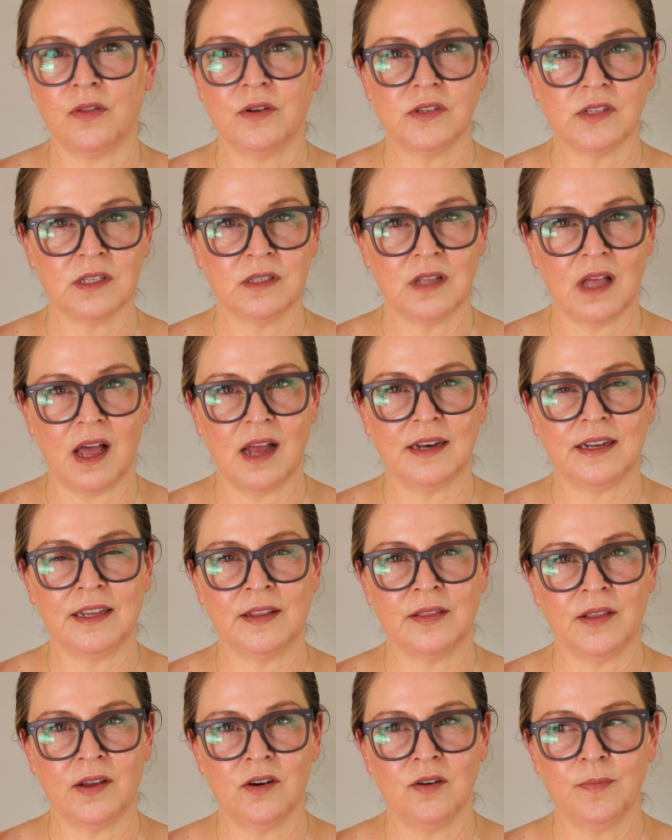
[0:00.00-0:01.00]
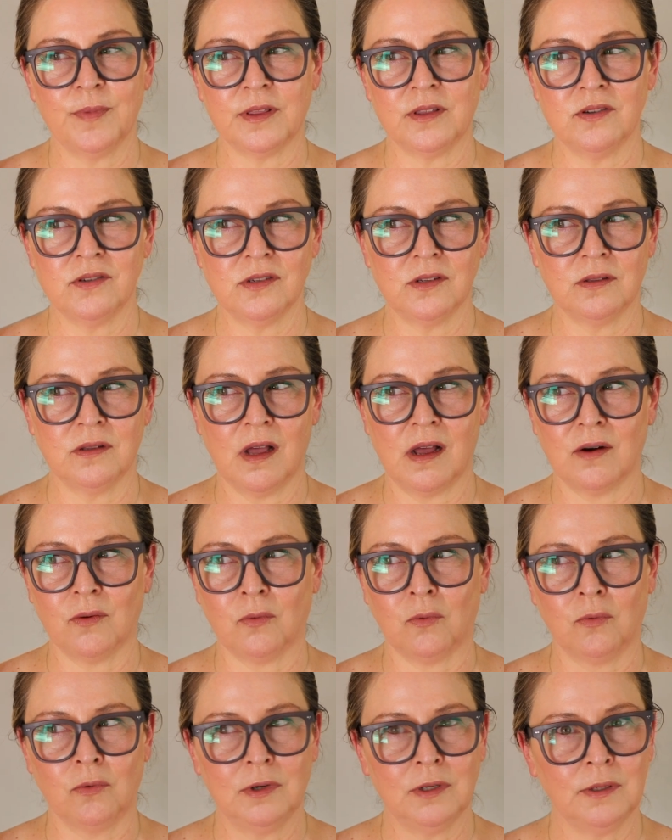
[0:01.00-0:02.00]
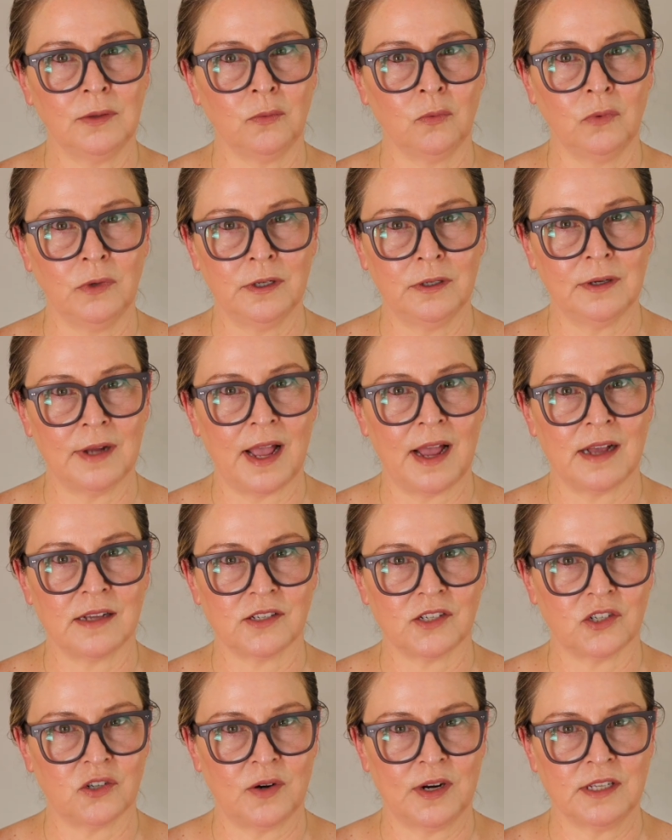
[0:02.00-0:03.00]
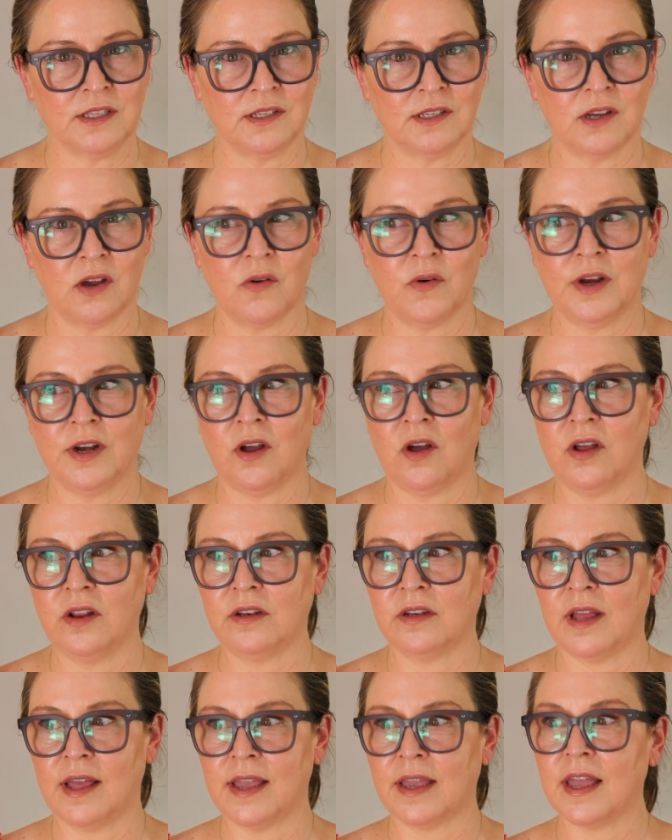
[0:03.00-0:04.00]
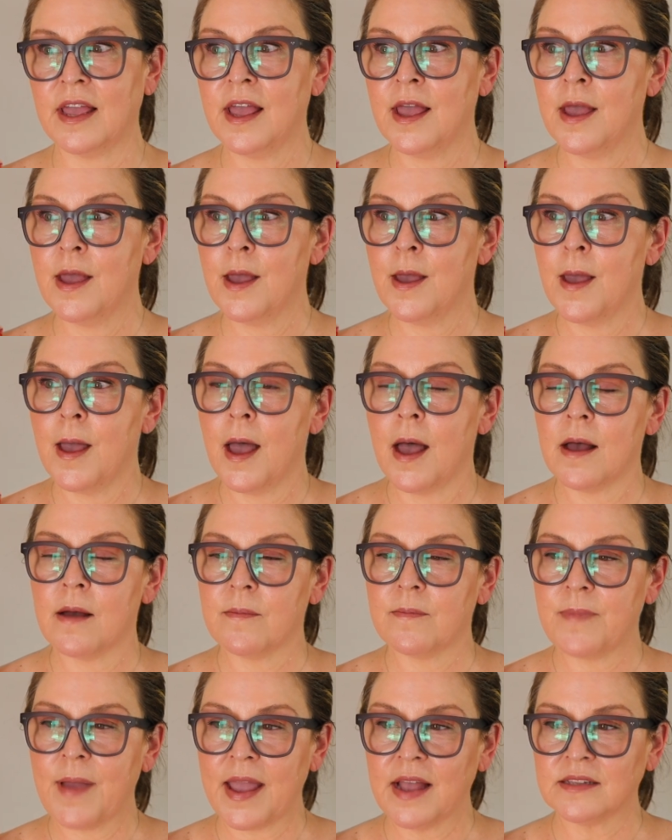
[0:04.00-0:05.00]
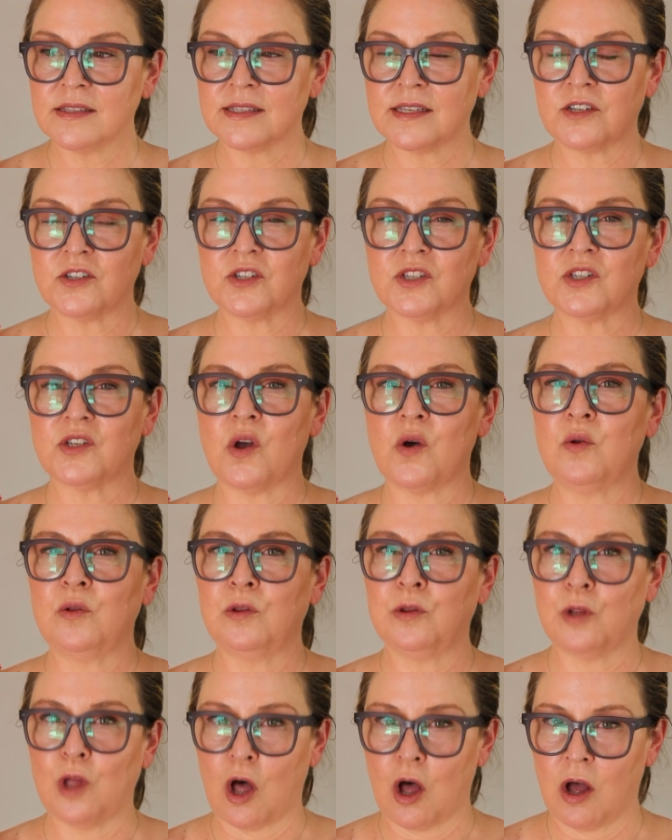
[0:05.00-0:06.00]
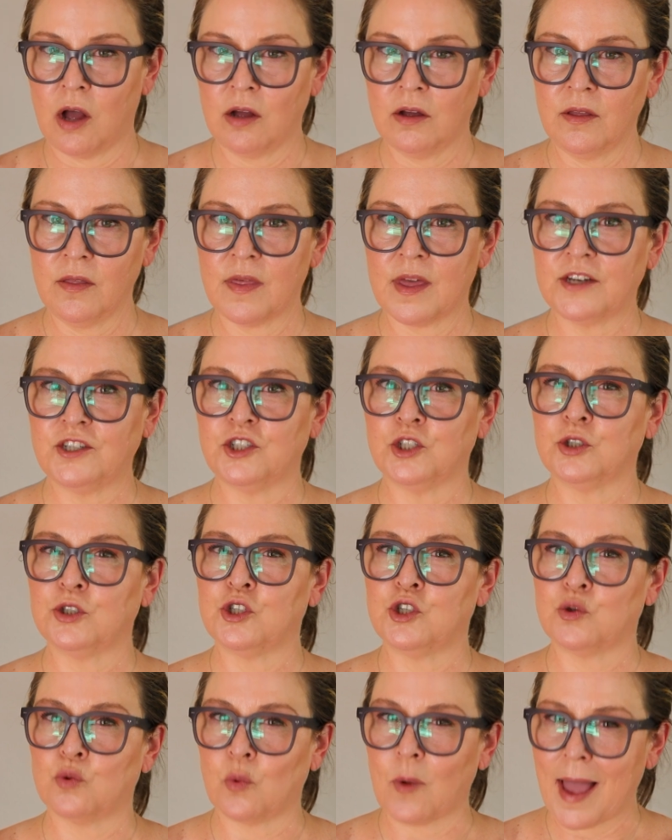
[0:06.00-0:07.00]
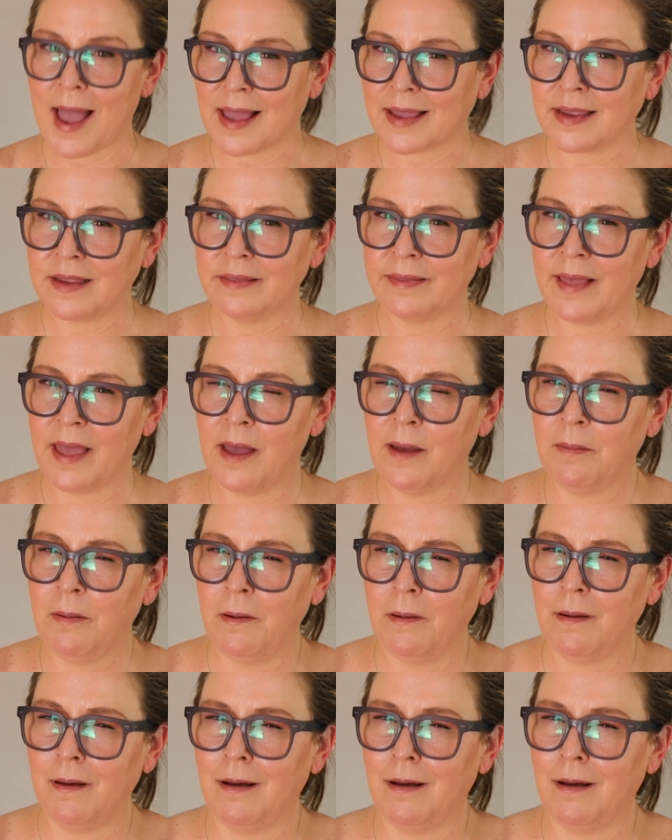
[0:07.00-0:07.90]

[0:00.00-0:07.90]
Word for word: There's a lot in there, but there's a lot of really weird ass trends going on, like pants that are so long that you're dragging them,